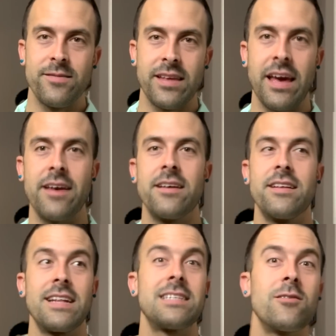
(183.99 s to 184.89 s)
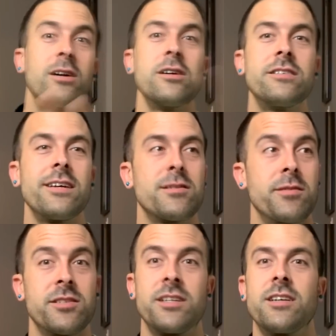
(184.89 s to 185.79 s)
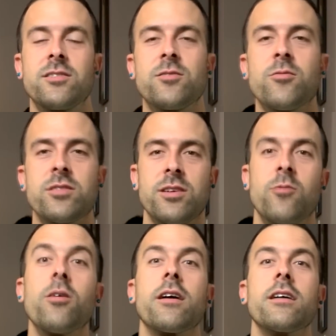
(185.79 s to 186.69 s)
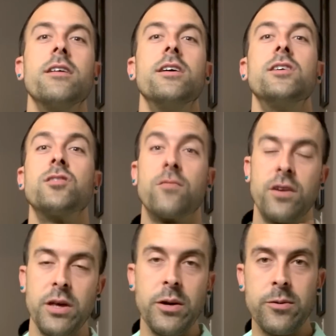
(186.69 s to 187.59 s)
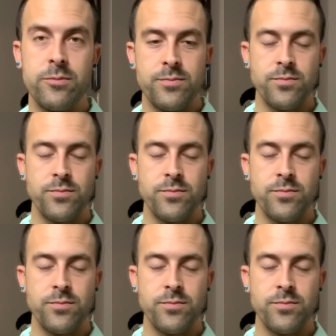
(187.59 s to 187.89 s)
Okay? That's how a good salesperson at a store is gonna work. So for you,